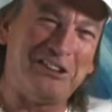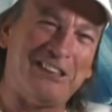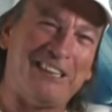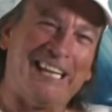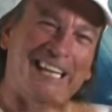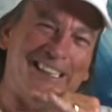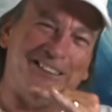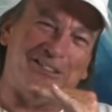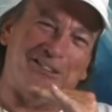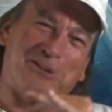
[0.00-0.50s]

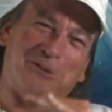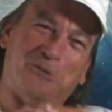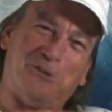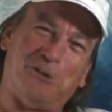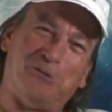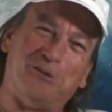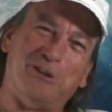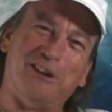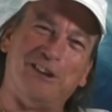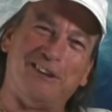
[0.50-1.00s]
that's the
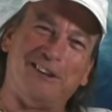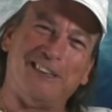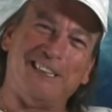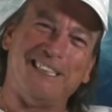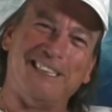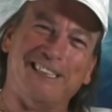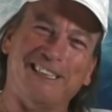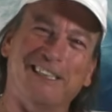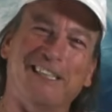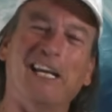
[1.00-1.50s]
what were you
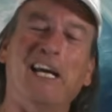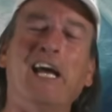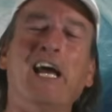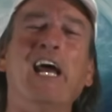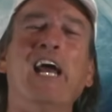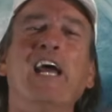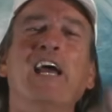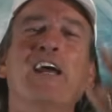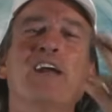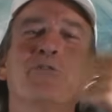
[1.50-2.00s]
thinking,
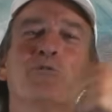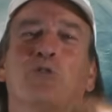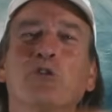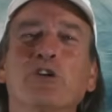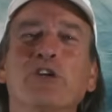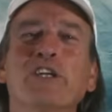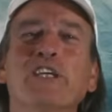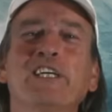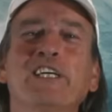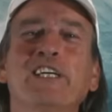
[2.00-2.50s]
and
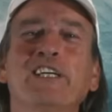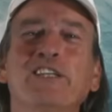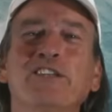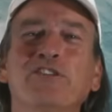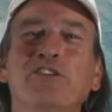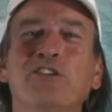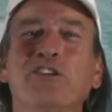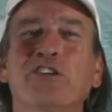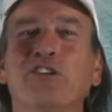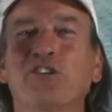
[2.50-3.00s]
we're going to get
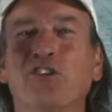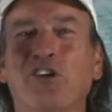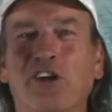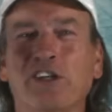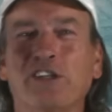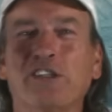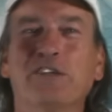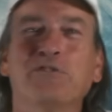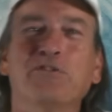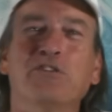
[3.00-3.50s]
into the
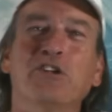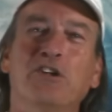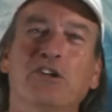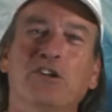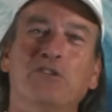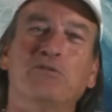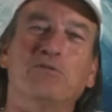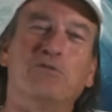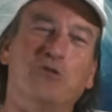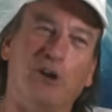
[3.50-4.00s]
talk of
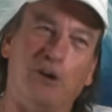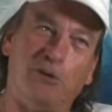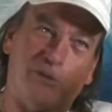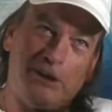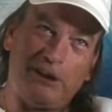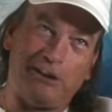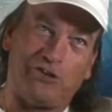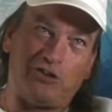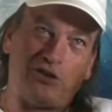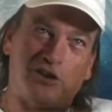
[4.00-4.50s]
the great
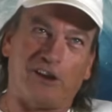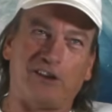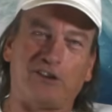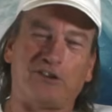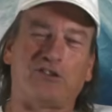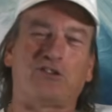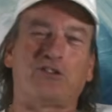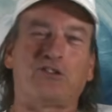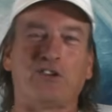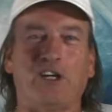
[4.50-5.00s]
white
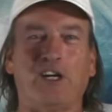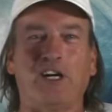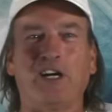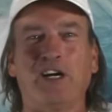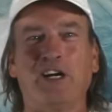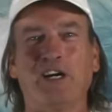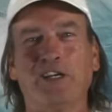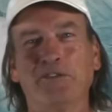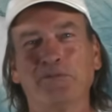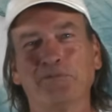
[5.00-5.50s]
shark's
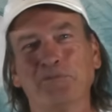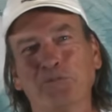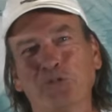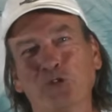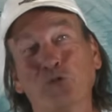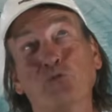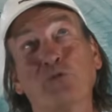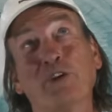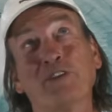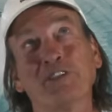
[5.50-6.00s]

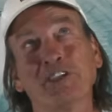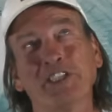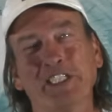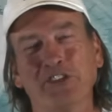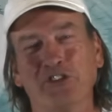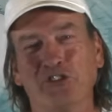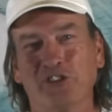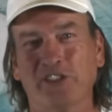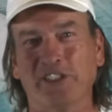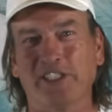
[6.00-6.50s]
new
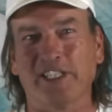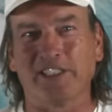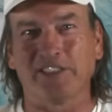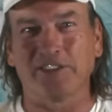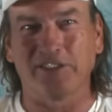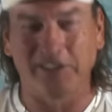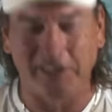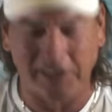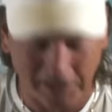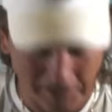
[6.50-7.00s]
revelation next.